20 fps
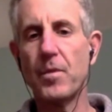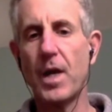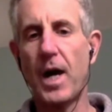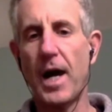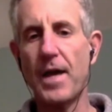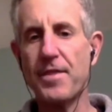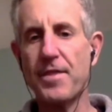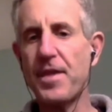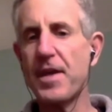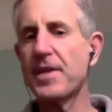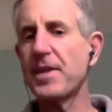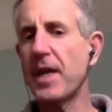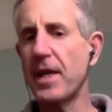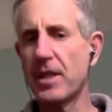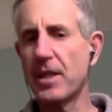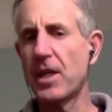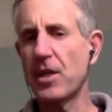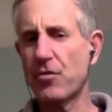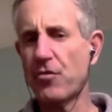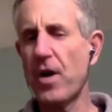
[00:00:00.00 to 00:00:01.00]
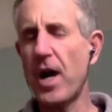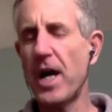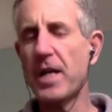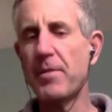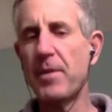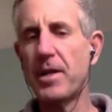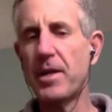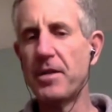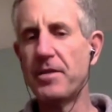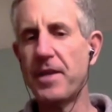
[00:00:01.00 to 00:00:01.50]
I think they tried
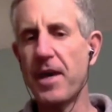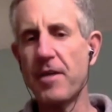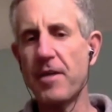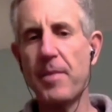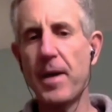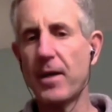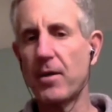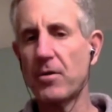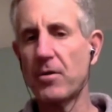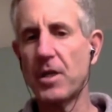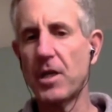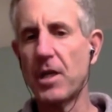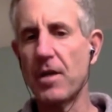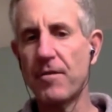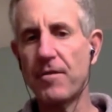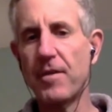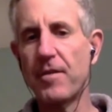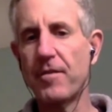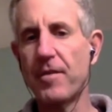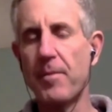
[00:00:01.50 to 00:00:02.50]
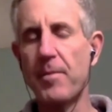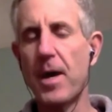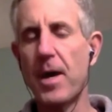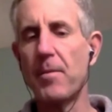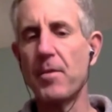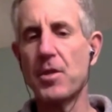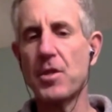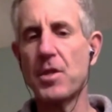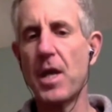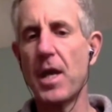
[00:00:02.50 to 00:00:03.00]
him on the death penalty, if I'm not
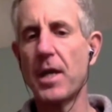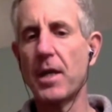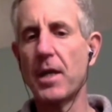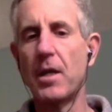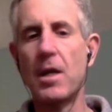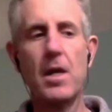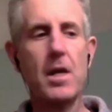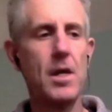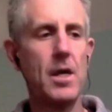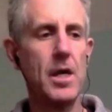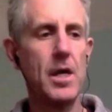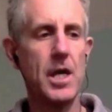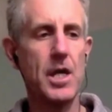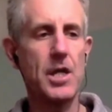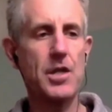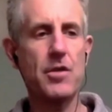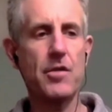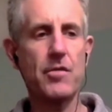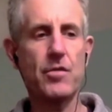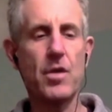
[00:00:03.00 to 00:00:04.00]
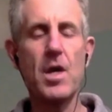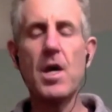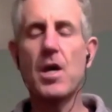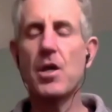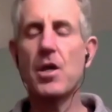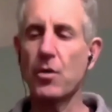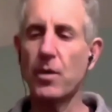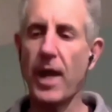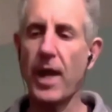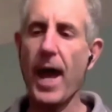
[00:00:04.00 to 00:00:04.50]
mistaken. He served.
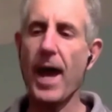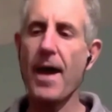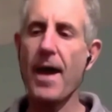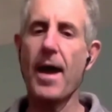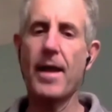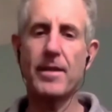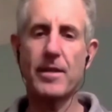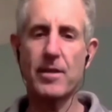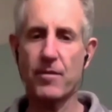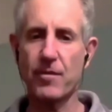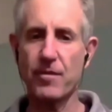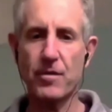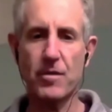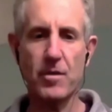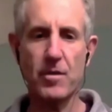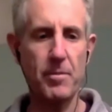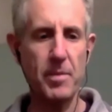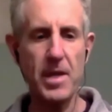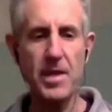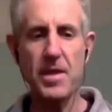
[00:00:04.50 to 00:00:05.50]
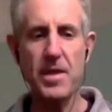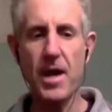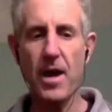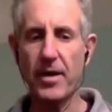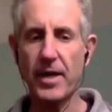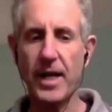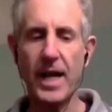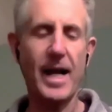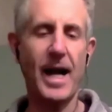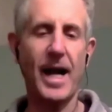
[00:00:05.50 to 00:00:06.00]
So to be there,
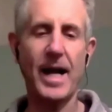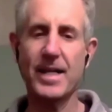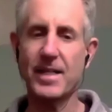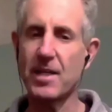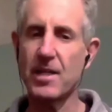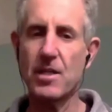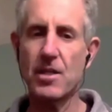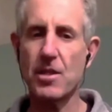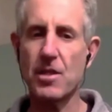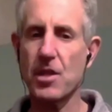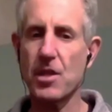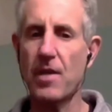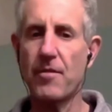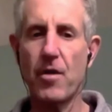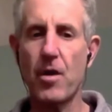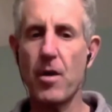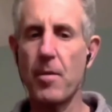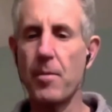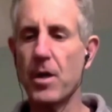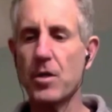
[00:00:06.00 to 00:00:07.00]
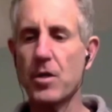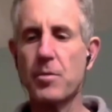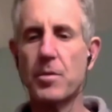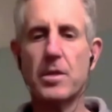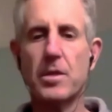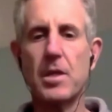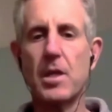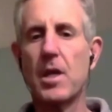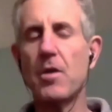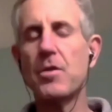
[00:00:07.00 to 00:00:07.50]
and I didn't say very much, but
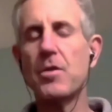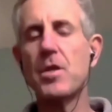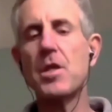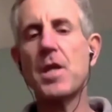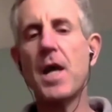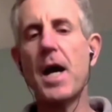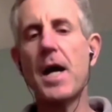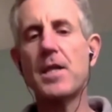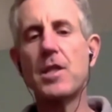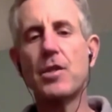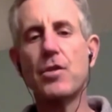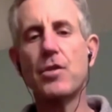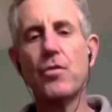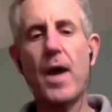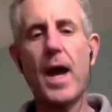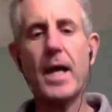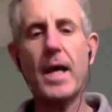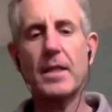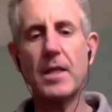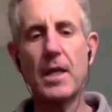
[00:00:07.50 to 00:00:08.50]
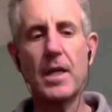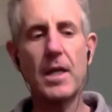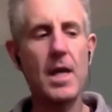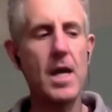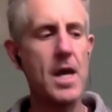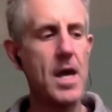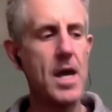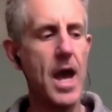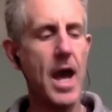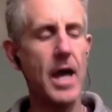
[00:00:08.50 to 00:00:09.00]
to hear these guys interacting,
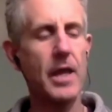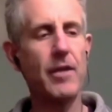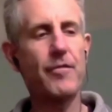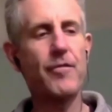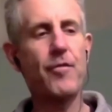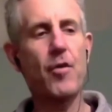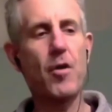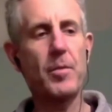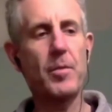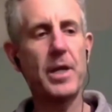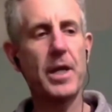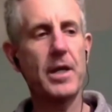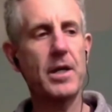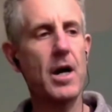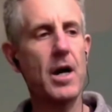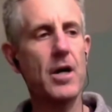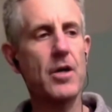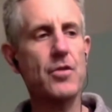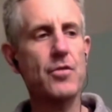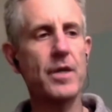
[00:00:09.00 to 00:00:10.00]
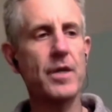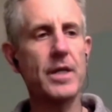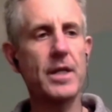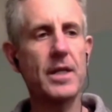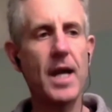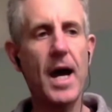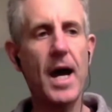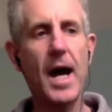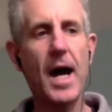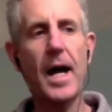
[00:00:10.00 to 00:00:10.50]
and the formerly incarcerated
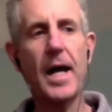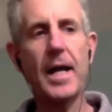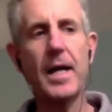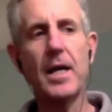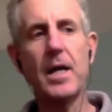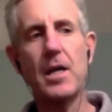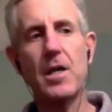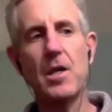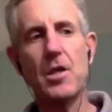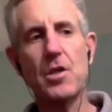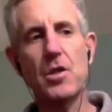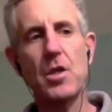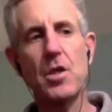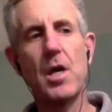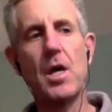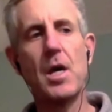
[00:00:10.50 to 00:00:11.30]
guy is